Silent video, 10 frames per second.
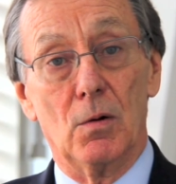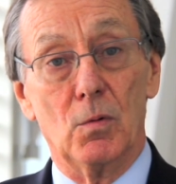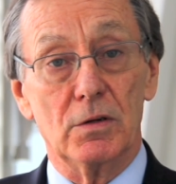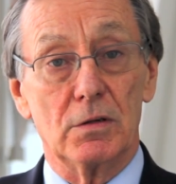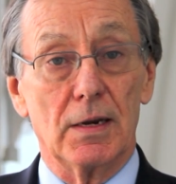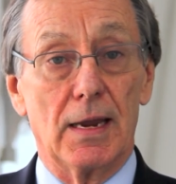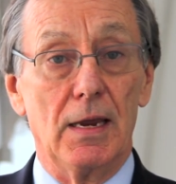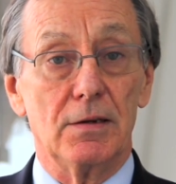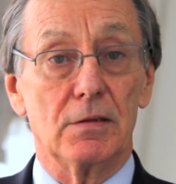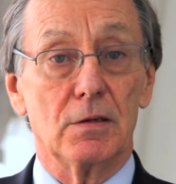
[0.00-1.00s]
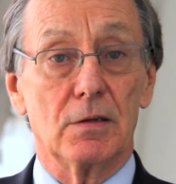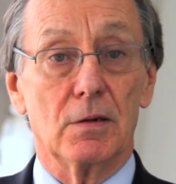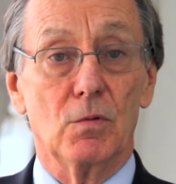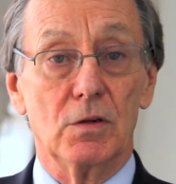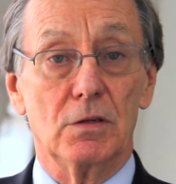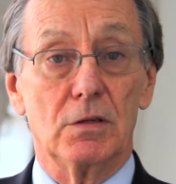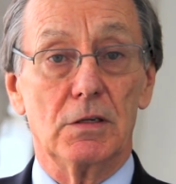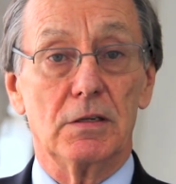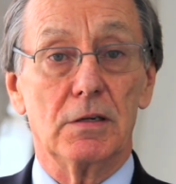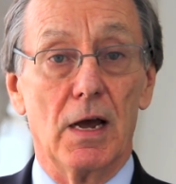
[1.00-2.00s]
was a case that was
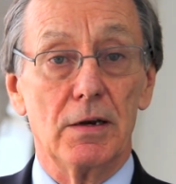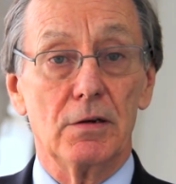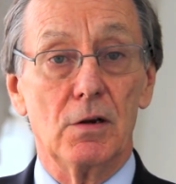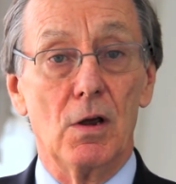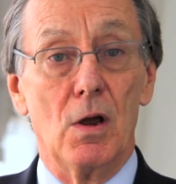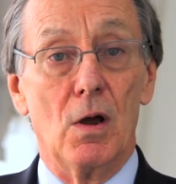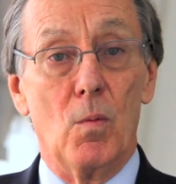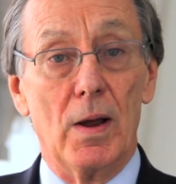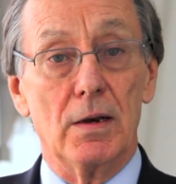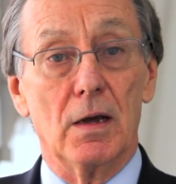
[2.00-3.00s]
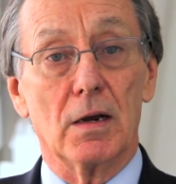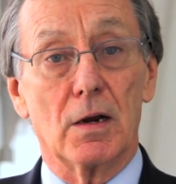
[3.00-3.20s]
decided when